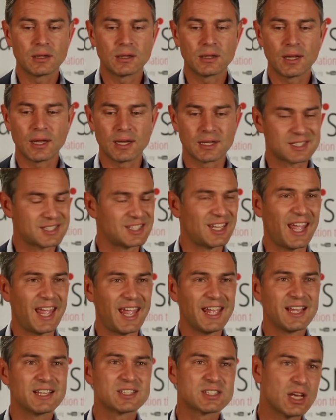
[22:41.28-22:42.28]
takes
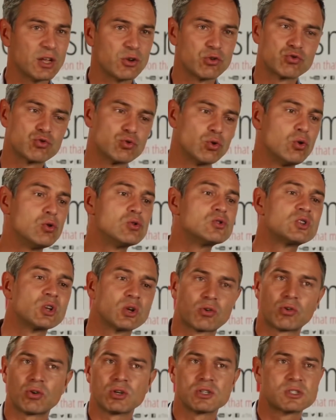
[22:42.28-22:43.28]
tanks and rolls
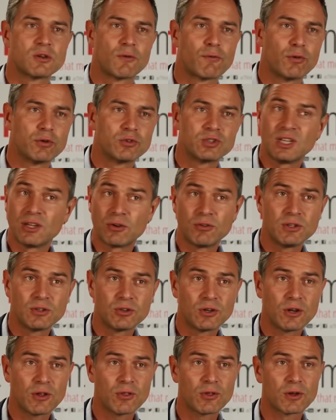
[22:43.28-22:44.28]
across the frontier
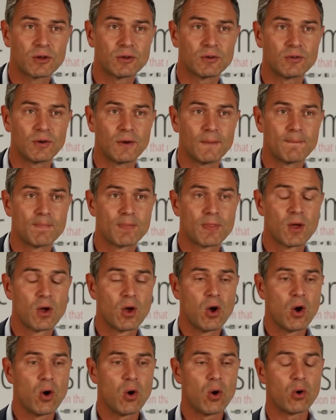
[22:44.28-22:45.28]
into another country,
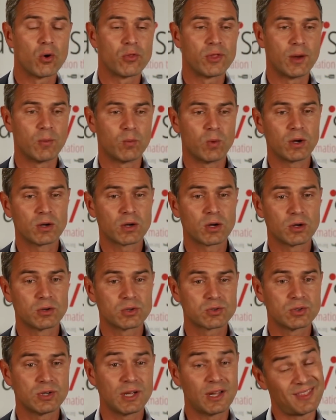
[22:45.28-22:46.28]
or that one
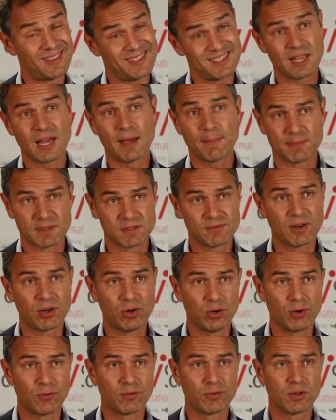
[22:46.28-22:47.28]
country, and this happens
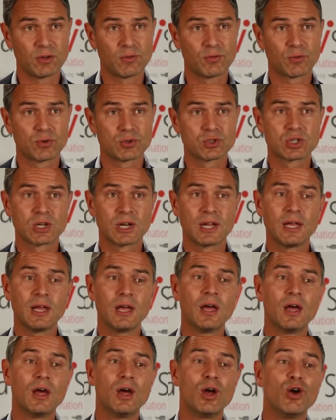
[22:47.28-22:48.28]
very often unfortunately,
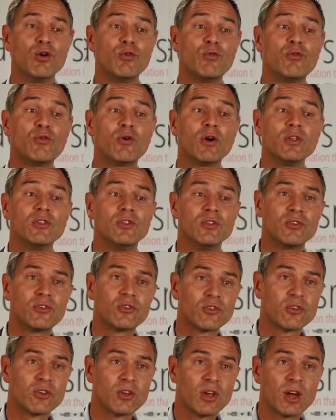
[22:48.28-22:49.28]

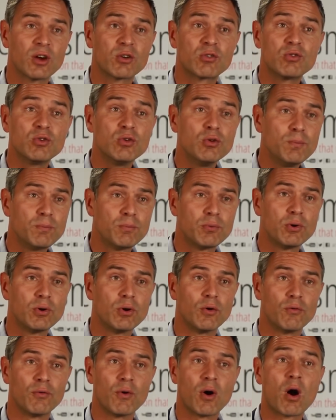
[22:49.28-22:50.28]
funds a group
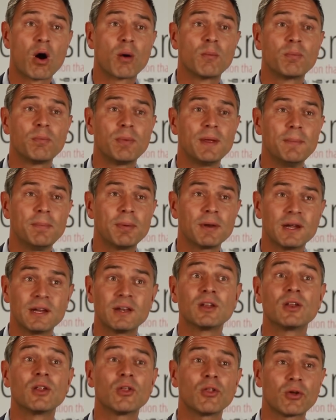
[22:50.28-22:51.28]
of armed people
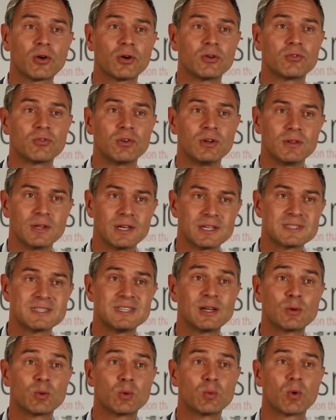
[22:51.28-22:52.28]
in another country. That's
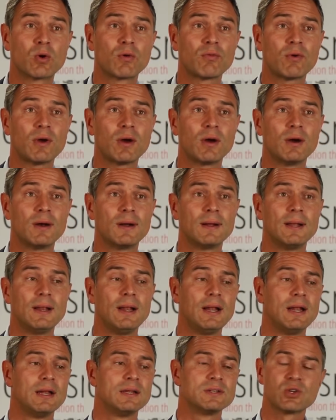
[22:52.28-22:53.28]
secret warfare.
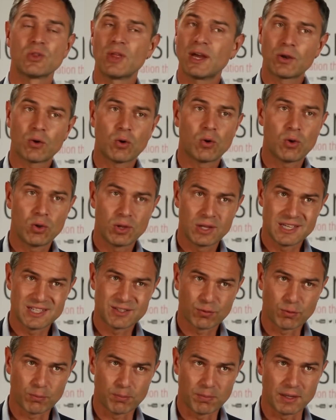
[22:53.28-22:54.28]
So that all
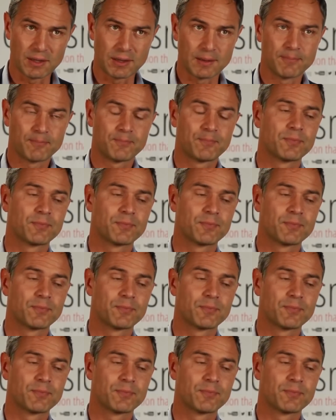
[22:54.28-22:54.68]
is forbidden.